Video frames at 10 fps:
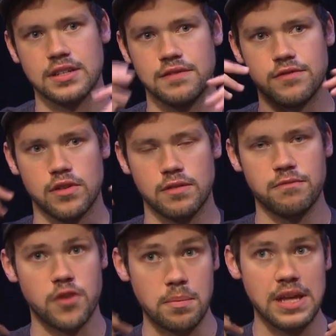And for
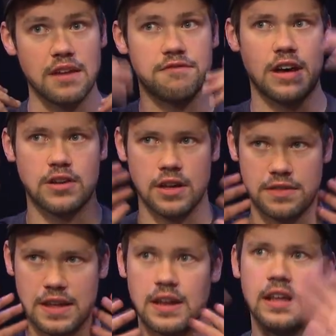for me, I've found out
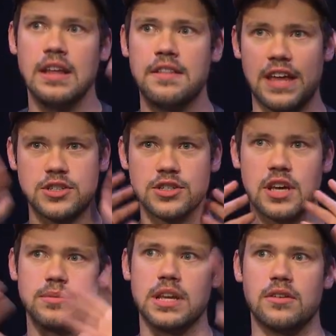that that just
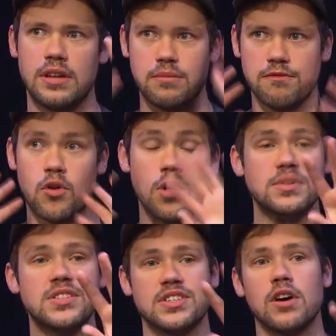comes out and it forms
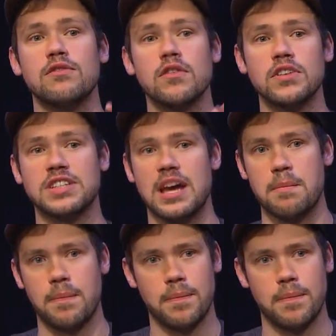itself over time.